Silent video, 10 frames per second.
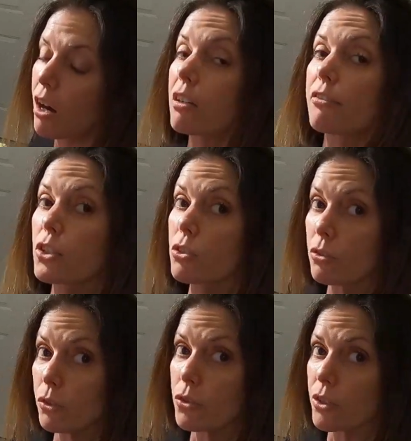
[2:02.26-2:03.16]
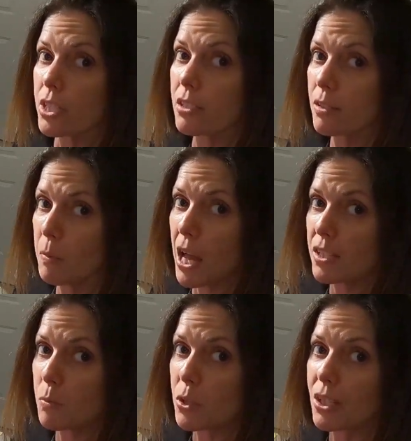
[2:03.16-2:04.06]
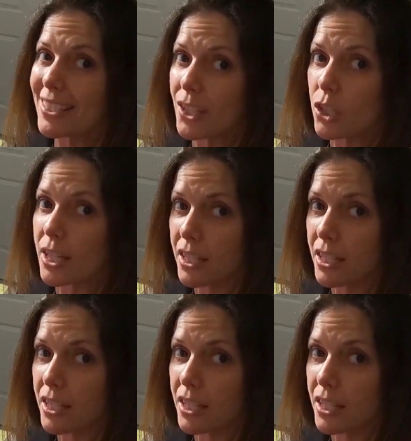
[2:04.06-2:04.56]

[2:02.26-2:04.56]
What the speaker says: artificial nutrients as possible until you